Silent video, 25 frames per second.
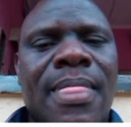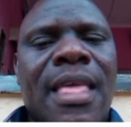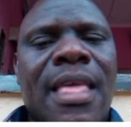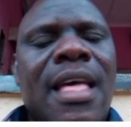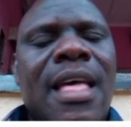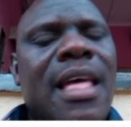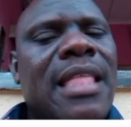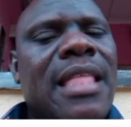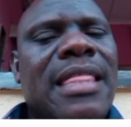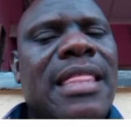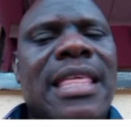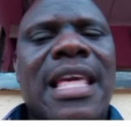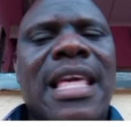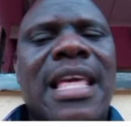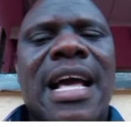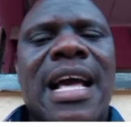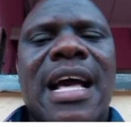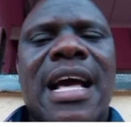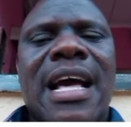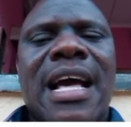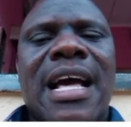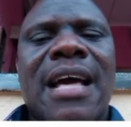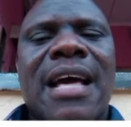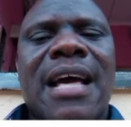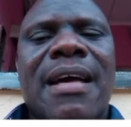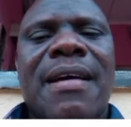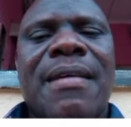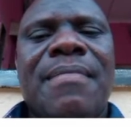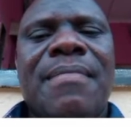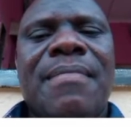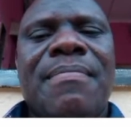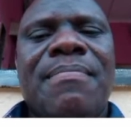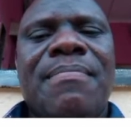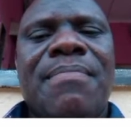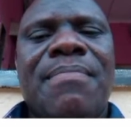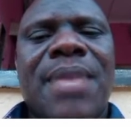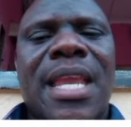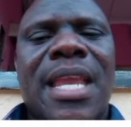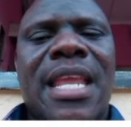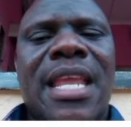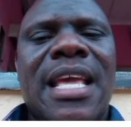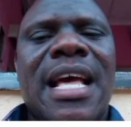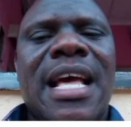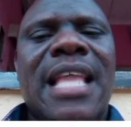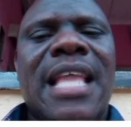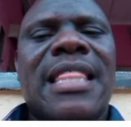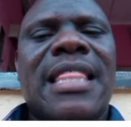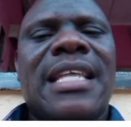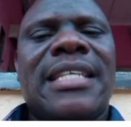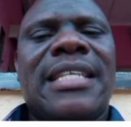And there are many
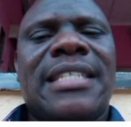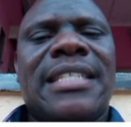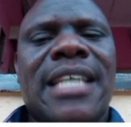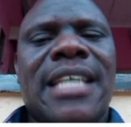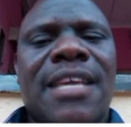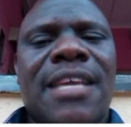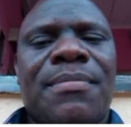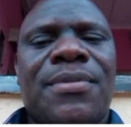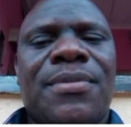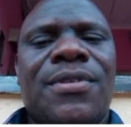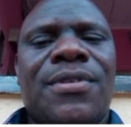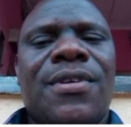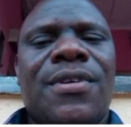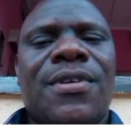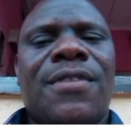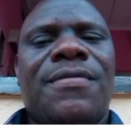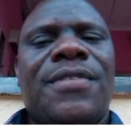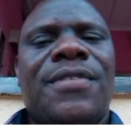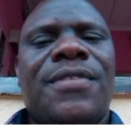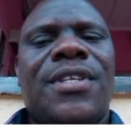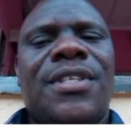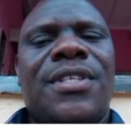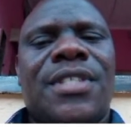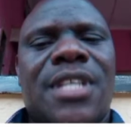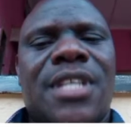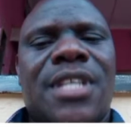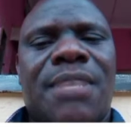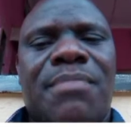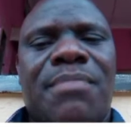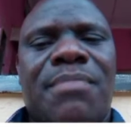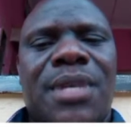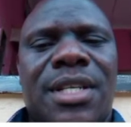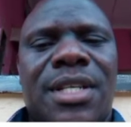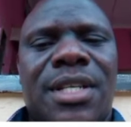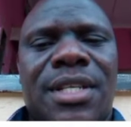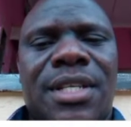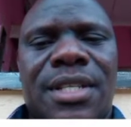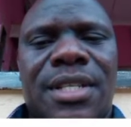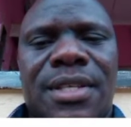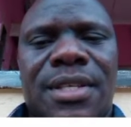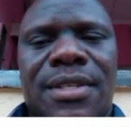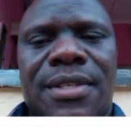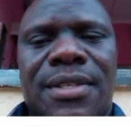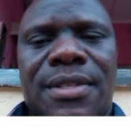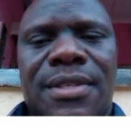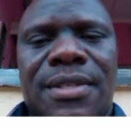other types of disabilities.